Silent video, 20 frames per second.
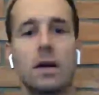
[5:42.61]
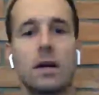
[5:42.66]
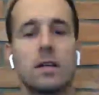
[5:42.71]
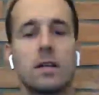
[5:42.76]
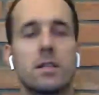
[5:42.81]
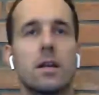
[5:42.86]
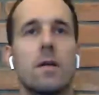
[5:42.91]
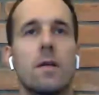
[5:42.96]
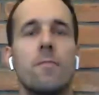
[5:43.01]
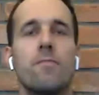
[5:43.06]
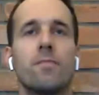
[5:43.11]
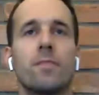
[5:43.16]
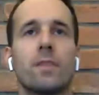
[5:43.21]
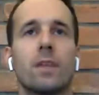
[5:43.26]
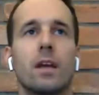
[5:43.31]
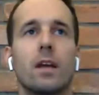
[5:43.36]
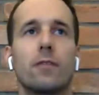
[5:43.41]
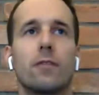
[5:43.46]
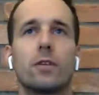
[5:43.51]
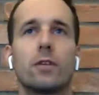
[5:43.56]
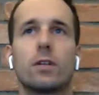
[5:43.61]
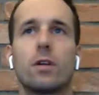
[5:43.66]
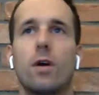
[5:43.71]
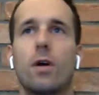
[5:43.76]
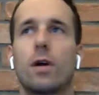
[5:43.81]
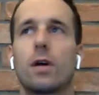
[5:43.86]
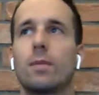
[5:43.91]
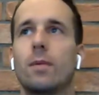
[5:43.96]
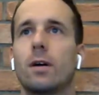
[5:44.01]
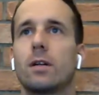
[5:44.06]
Because if we're
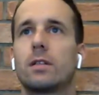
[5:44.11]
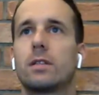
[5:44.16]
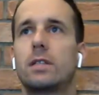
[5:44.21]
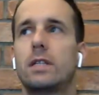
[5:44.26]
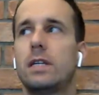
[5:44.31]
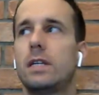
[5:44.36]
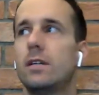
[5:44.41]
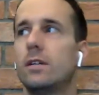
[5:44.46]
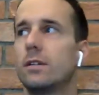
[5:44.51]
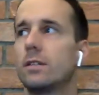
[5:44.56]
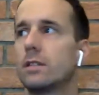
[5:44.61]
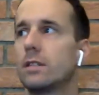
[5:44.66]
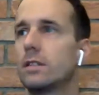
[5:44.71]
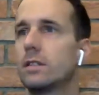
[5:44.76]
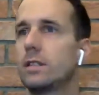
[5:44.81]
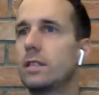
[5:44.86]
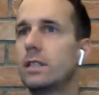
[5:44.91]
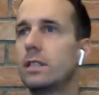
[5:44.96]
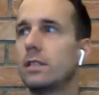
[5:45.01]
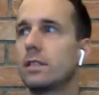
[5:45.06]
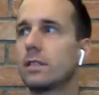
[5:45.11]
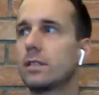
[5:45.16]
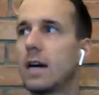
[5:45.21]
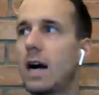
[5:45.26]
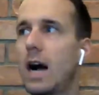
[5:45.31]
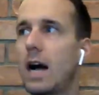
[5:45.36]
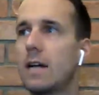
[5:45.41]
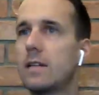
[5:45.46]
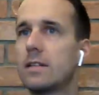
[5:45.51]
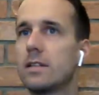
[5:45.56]
talking about deals and deal
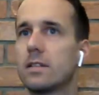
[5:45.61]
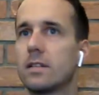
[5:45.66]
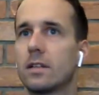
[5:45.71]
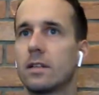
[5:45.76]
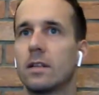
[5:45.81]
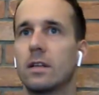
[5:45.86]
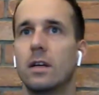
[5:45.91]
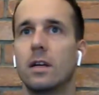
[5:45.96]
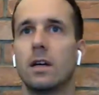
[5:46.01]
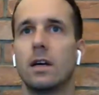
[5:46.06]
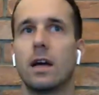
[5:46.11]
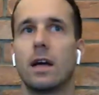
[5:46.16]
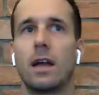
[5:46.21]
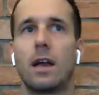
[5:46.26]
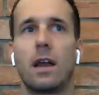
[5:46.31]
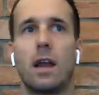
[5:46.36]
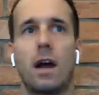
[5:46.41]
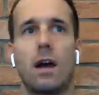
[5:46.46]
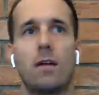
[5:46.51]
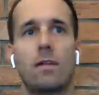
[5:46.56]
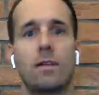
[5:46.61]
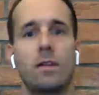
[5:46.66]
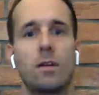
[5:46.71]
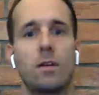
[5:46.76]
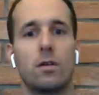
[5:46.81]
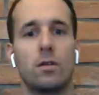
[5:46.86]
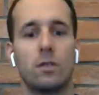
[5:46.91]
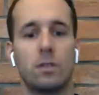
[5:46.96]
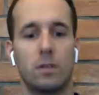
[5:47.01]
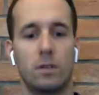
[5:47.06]
sizes and and you
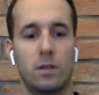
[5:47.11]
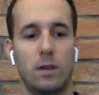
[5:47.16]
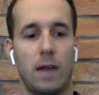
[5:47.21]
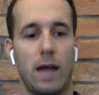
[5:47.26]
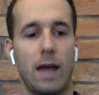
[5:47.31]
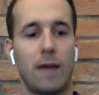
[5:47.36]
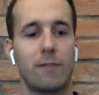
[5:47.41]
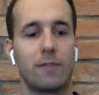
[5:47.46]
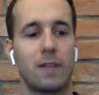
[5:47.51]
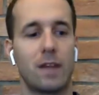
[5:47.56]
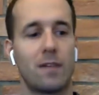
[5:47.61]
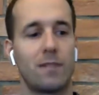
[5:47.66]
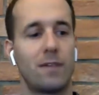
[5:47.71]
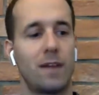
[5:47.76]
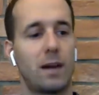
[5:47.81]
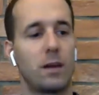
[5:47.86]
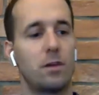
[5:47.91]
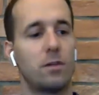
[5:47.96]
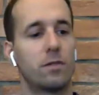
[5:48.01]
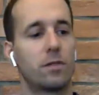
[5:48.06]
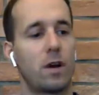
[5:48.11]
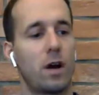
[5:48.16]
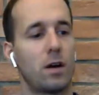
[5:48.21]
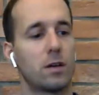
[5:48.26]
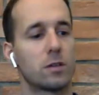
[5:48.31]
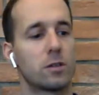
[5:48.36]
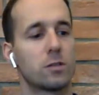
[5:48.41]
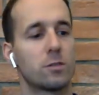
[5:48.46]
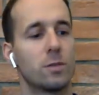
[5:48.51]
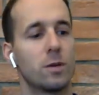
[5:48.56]
know lifetime value of
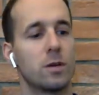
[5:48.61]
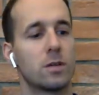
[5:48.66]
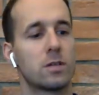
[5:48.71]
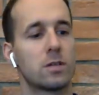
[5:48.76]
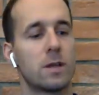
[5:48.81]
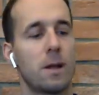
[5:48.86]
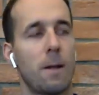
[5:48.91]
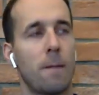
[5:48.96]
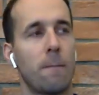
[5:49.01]
customers,